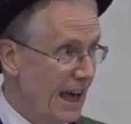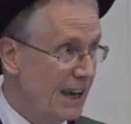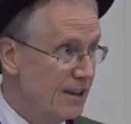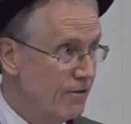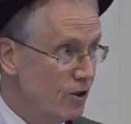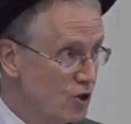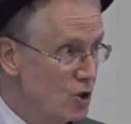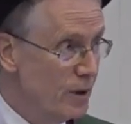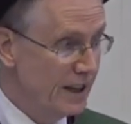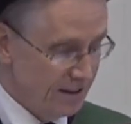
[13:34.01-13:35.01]
and if you're
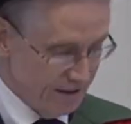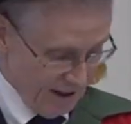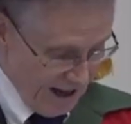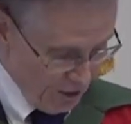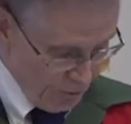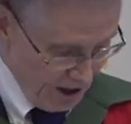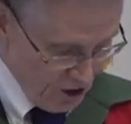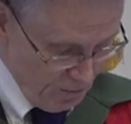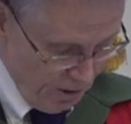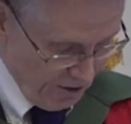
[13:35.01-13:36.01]
doing it as well
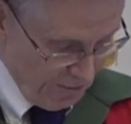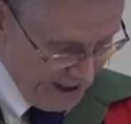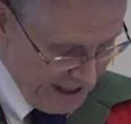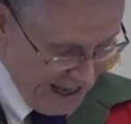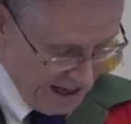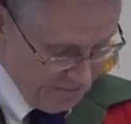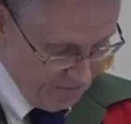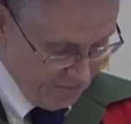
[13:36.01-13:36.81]
as you possibly can.